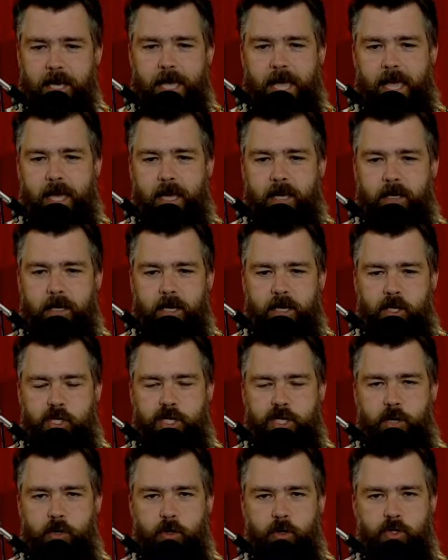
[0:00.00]
and
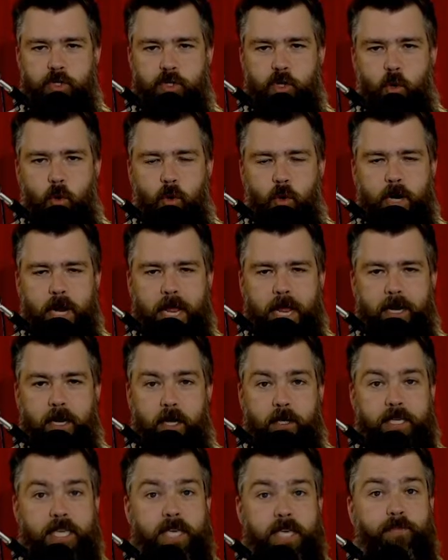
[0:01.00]
share your score, and
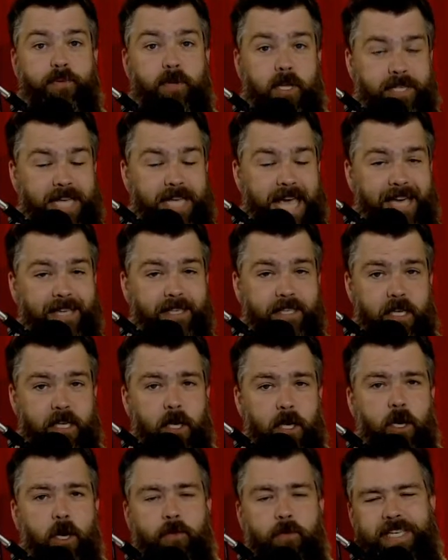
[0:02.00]
keep a tally
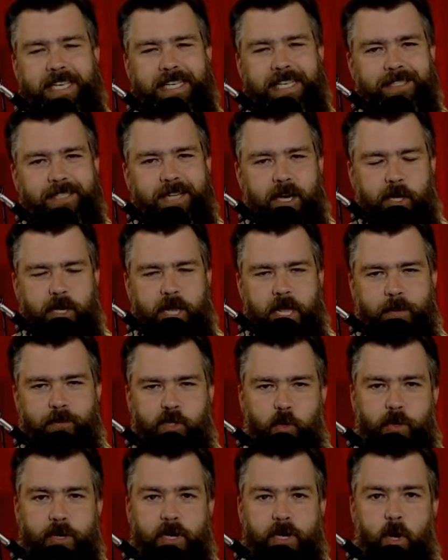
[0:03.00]
of the entire game
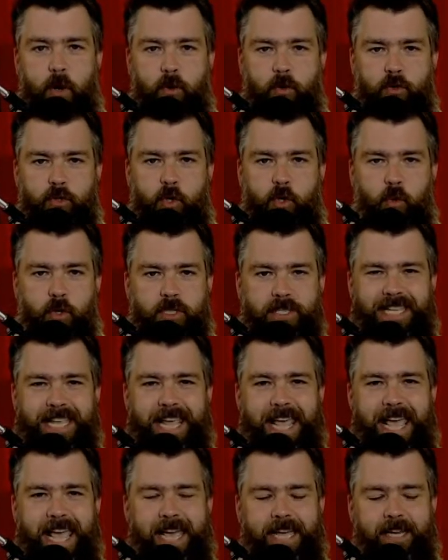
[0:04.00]
so we know towards
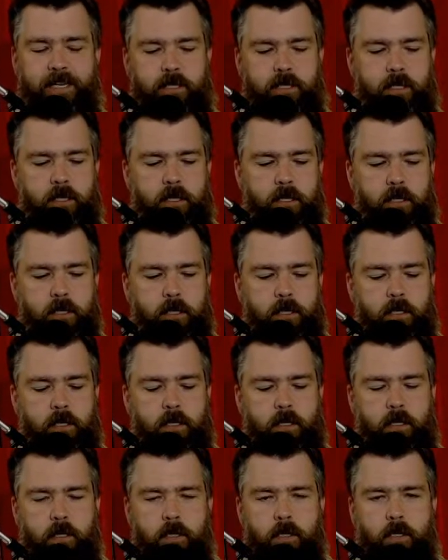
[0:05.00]
the end
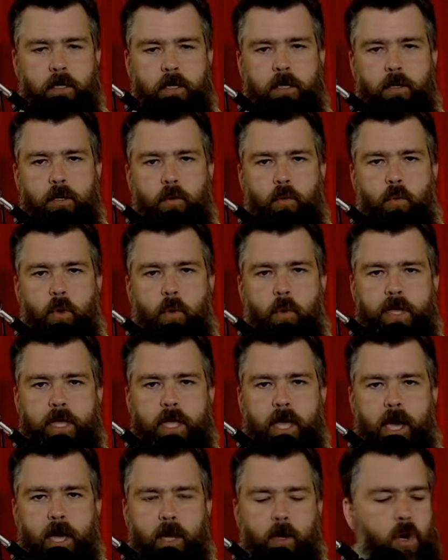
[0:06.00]
what we
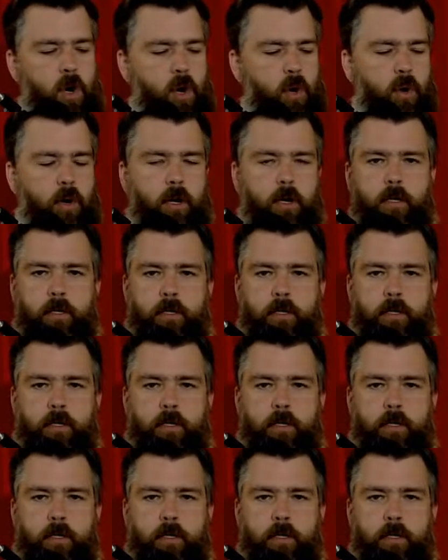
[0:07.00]
got. Whew!